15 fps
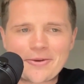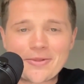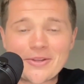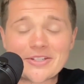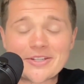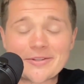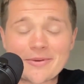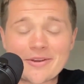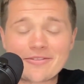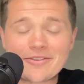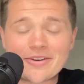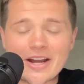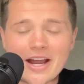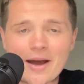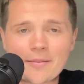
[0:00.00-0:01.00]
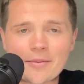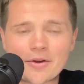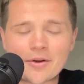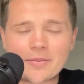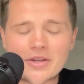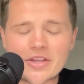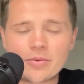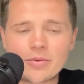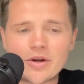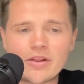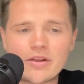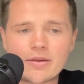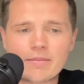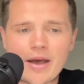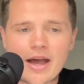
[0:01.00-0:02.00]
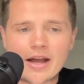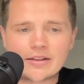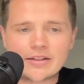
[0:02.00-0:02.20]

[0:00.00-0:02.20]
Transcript: This has been phenomenal, but you want to look back.